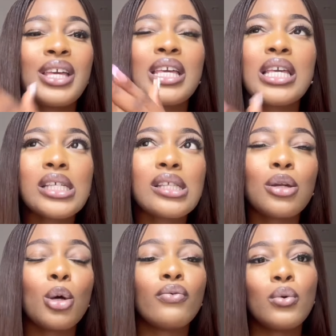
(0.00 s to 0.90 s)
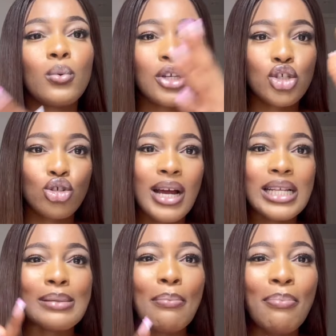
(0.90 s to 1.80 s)
instead of always
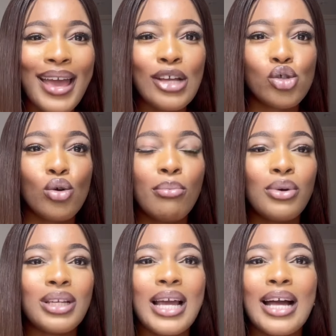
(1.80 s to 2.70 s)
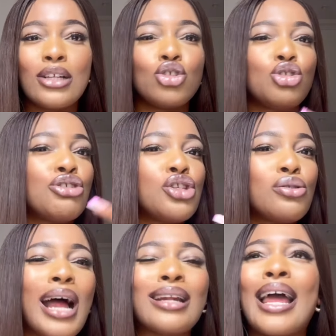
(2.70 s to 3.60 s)
trying to beg somebody and treat
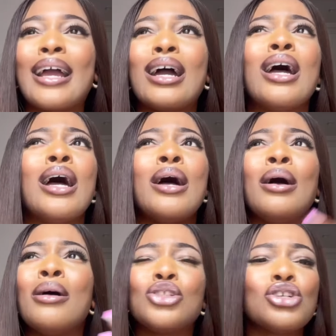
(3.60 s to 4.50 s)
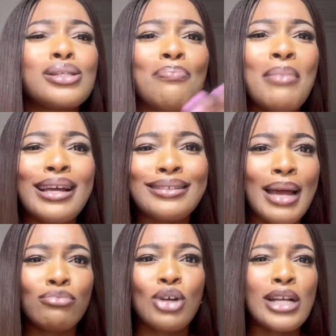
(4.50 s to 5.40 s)
and like just make
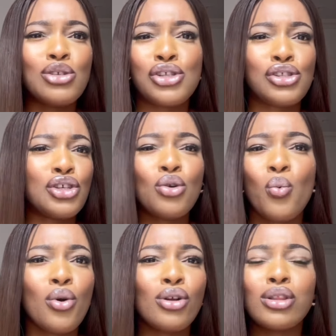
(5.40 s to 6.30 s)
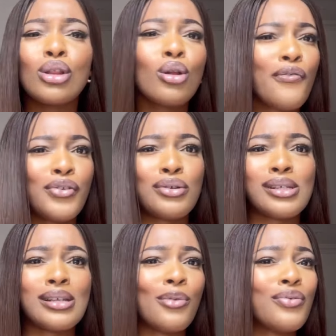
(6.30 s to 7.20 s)
them try to see your worth. Love
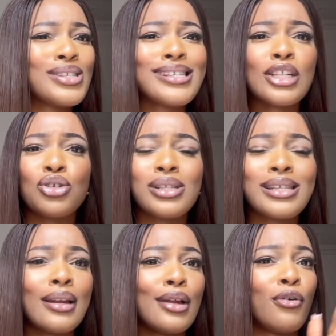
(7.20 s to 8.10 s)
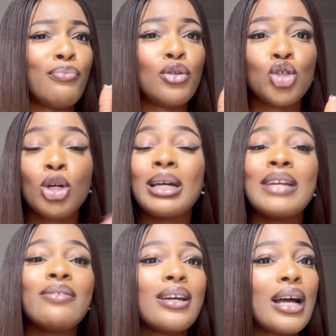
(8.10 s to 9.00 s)
yourself, set your standard from the jump, and
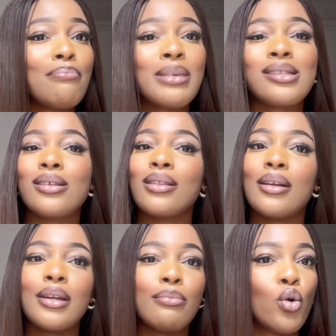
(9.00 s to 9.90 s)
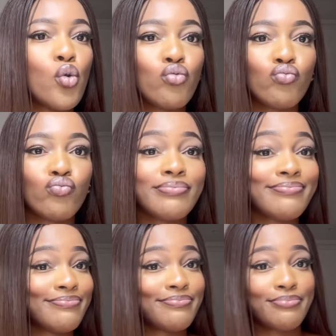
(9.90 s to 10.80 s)
if they can't meet it, let them go,
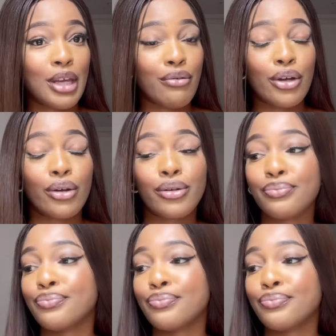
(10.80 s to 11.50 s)
period.